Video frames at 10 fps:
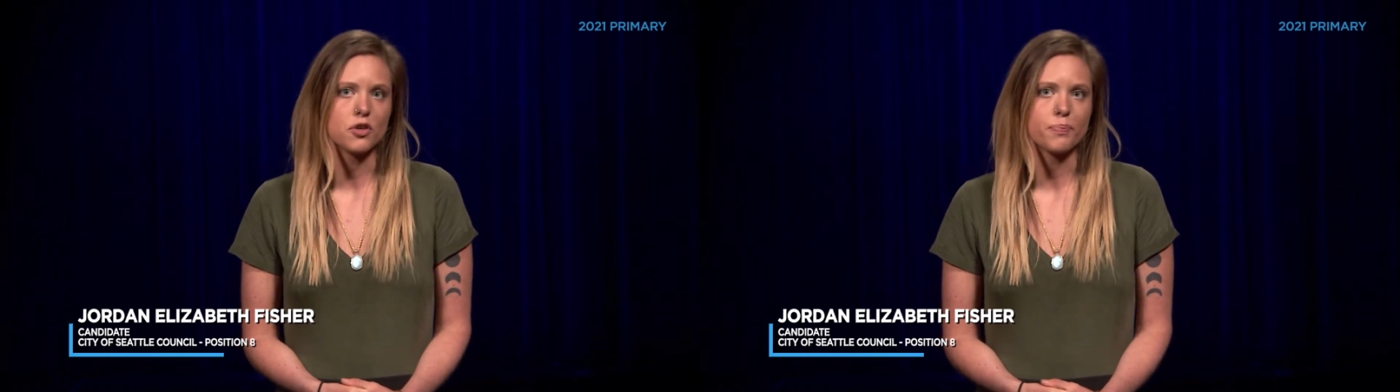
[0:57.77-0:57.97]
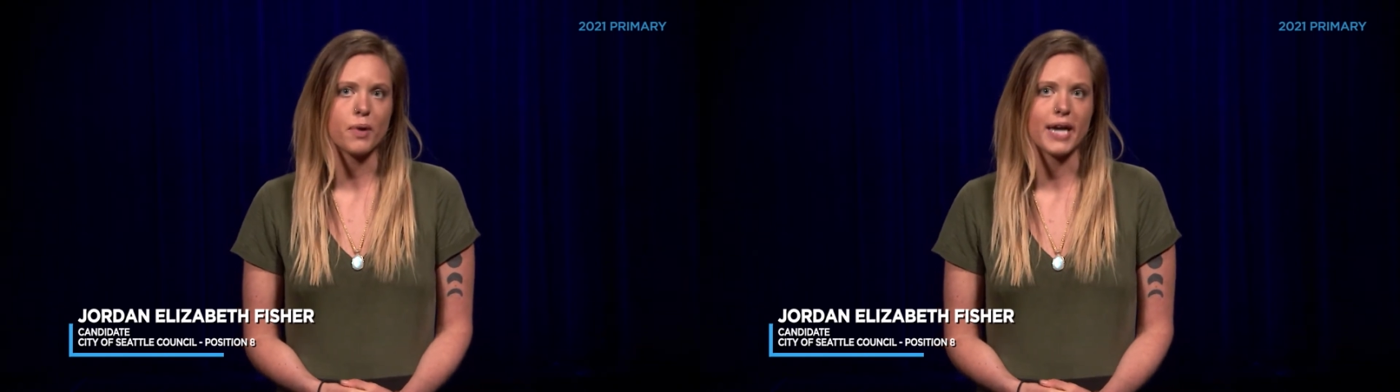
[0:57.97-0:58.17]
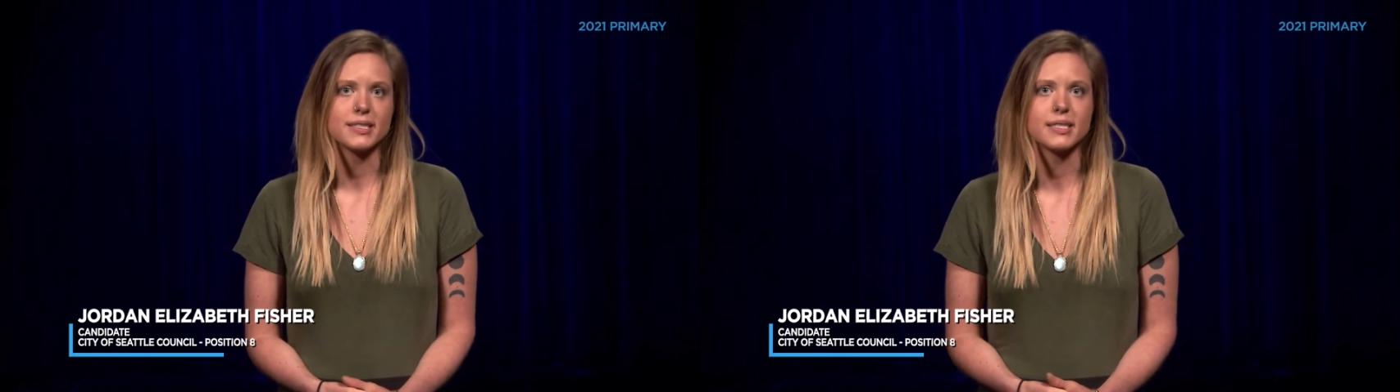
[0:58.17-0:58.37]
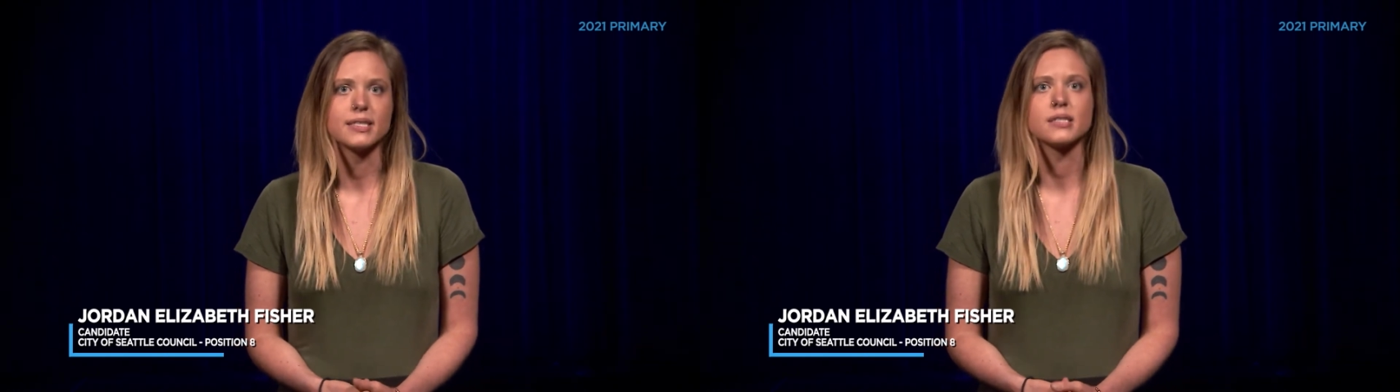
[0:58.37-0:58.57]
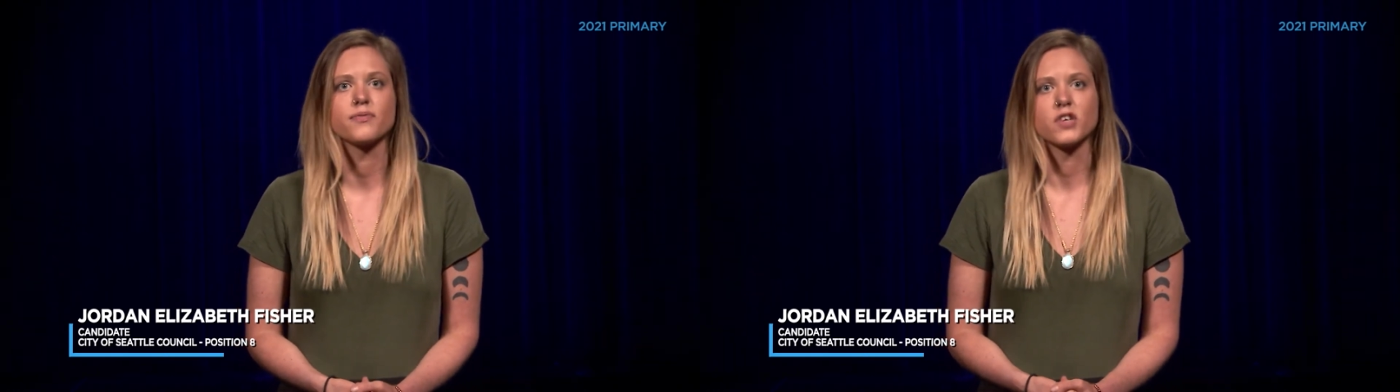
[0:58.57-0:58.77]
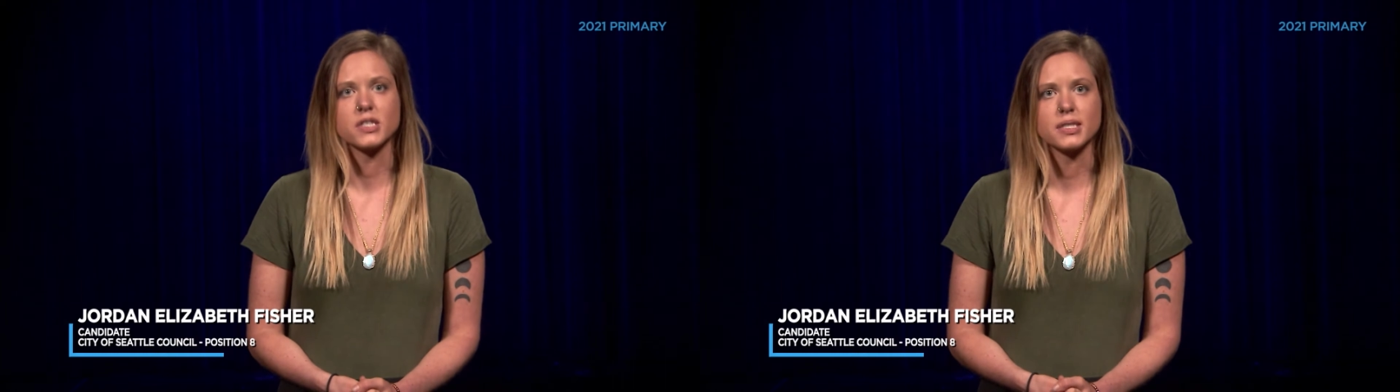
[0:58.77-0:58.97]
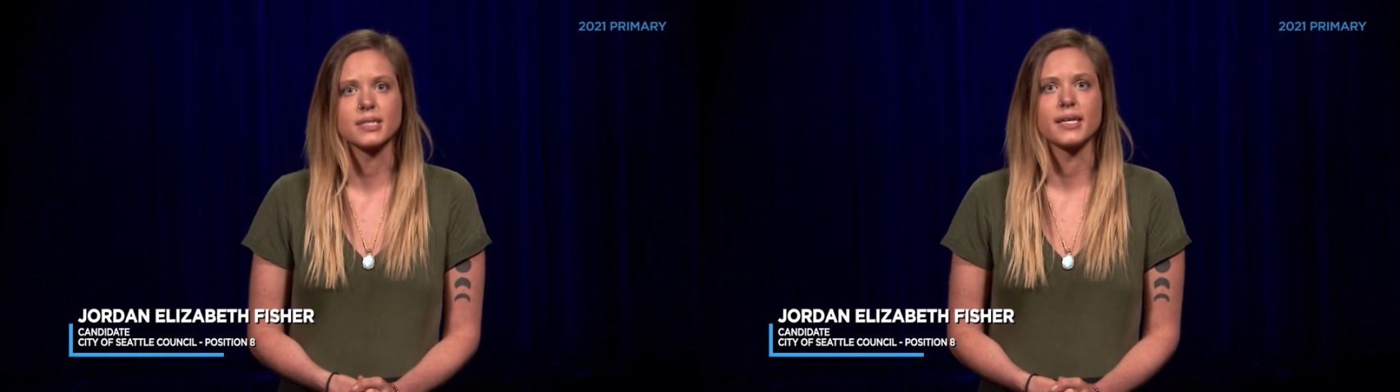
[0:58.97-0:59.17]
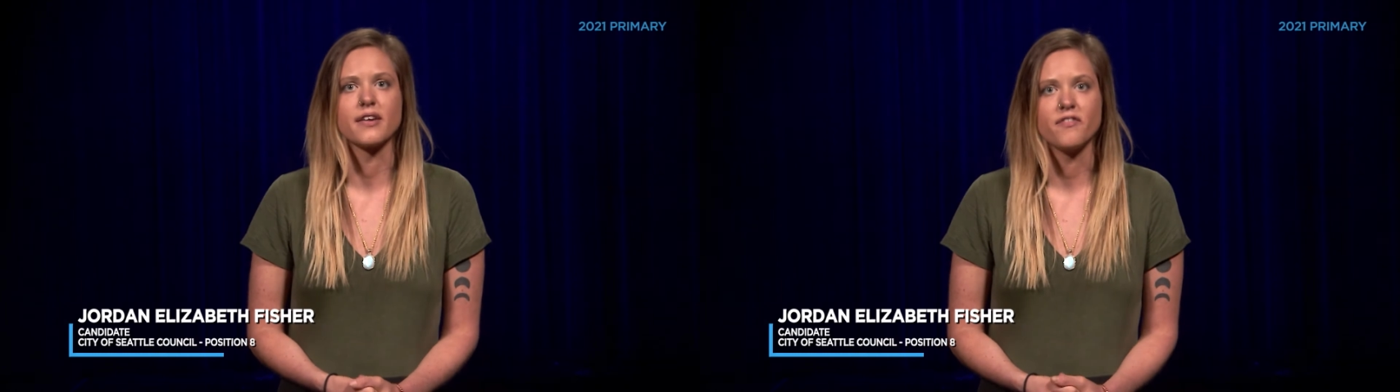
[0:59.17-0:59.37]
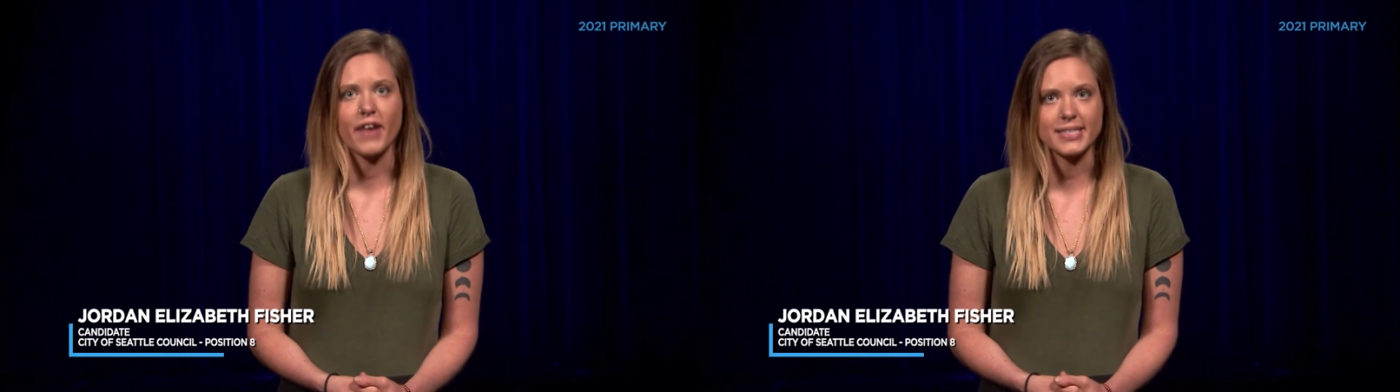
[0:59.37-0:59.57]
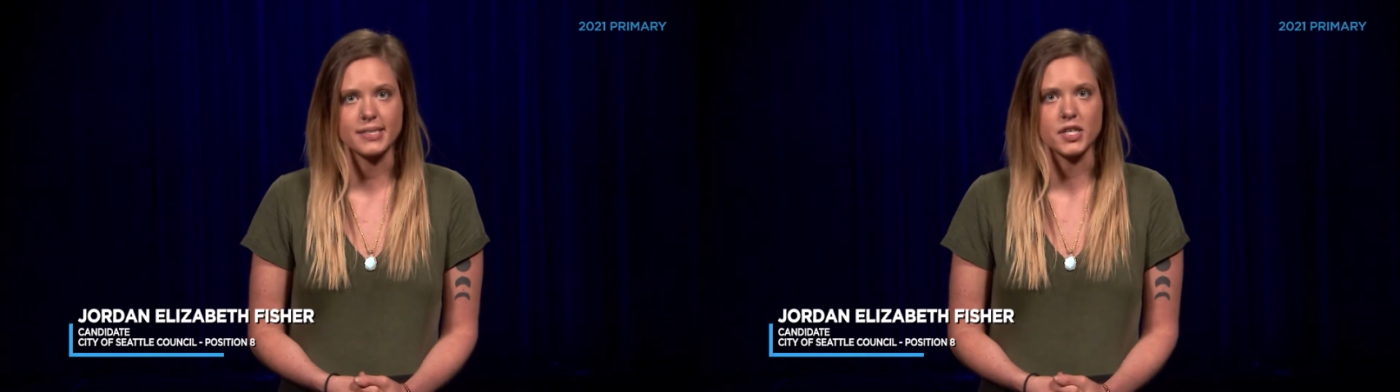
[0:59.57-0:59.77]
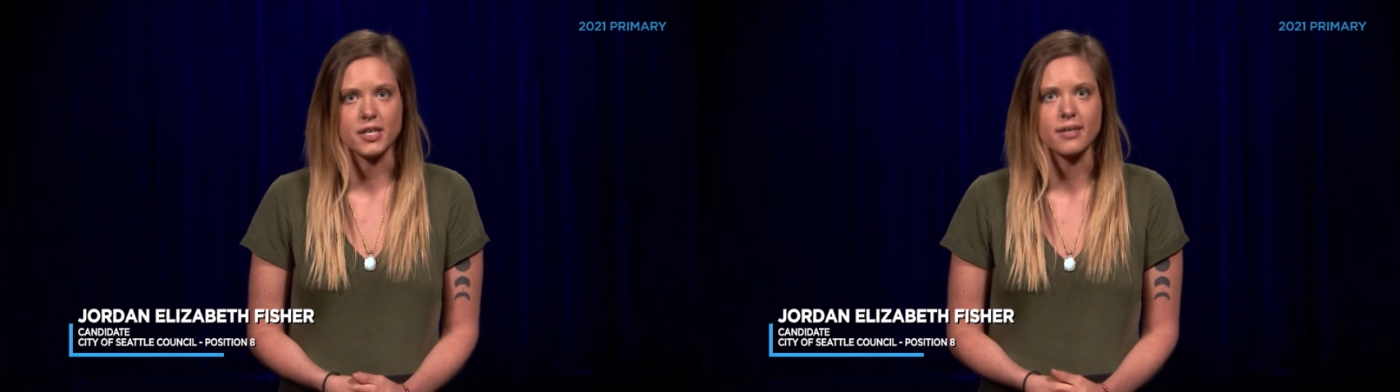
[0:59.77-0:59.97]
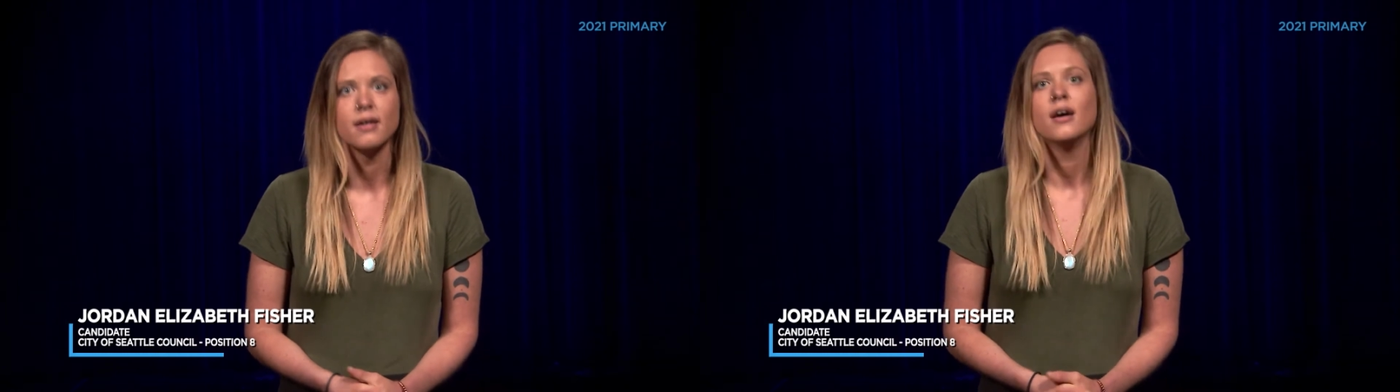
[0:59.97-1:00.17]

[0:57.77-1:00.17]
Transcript: prices versus an investor